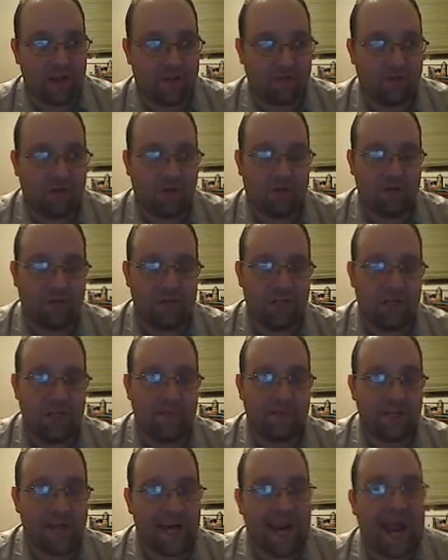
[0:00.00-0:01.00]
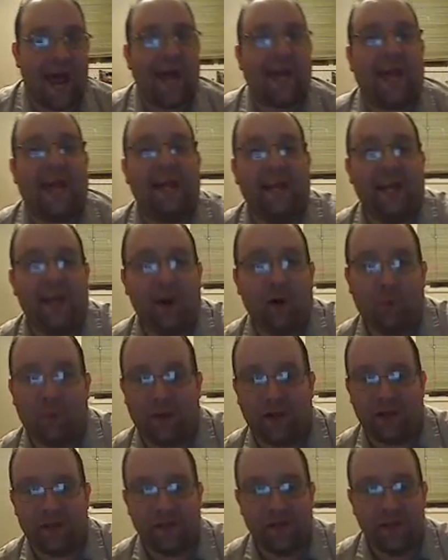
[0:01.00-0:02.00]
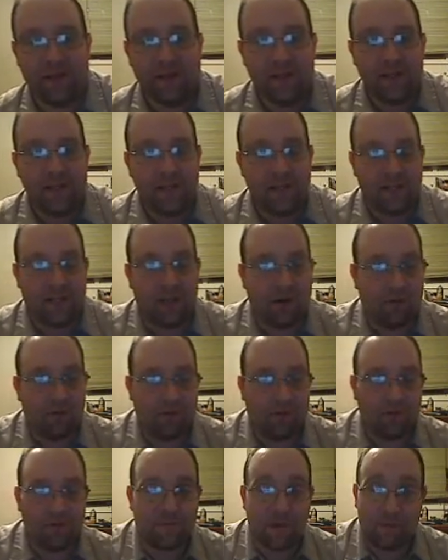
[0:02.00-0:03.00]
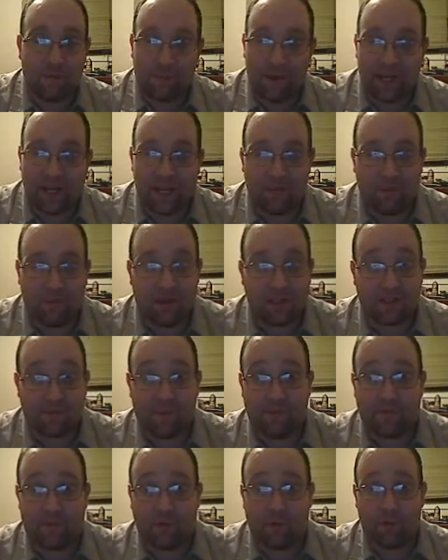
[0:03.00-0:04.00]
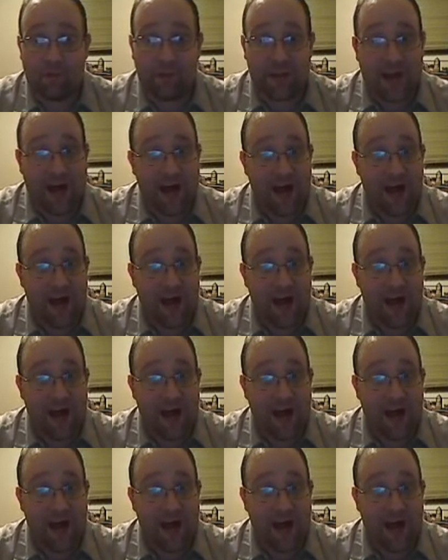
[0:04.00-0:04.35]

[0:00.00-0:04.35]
You know, there's been many a months before that I have paid the power bill out of my own pocket.